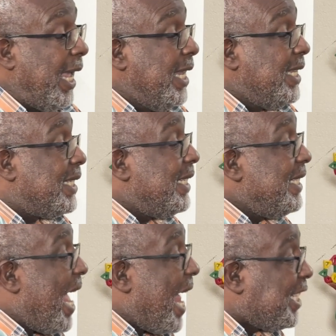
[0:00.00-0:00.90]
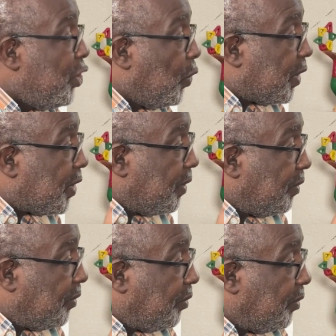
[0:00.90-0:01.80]
In statute,
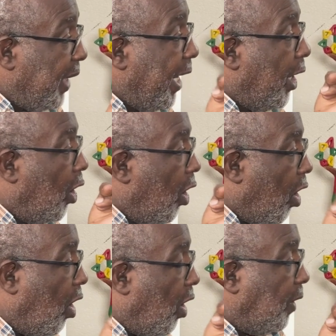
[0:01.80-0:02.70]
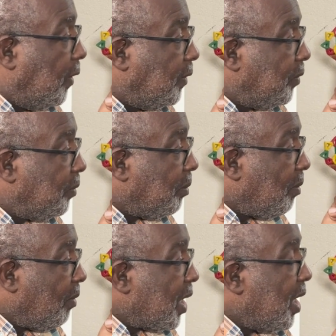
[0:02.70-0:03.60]
in law,
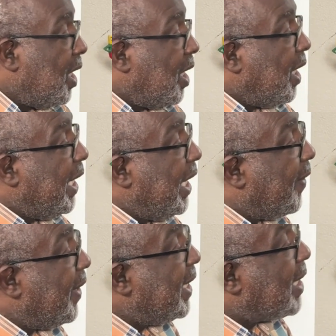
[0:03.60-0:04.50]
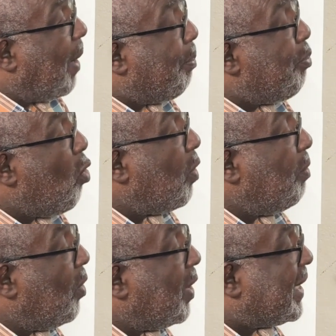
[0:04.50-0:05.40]
there is a
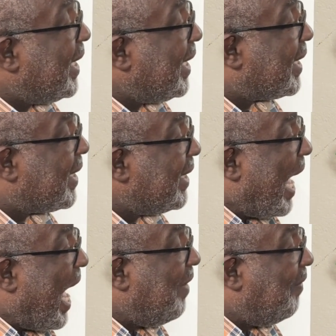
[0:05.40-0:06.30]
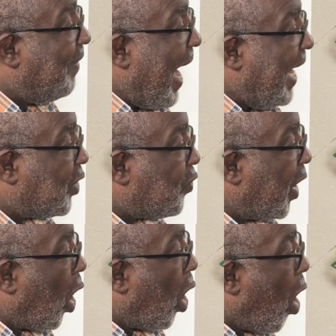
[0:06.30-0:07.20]
Portmore Citizens Advisory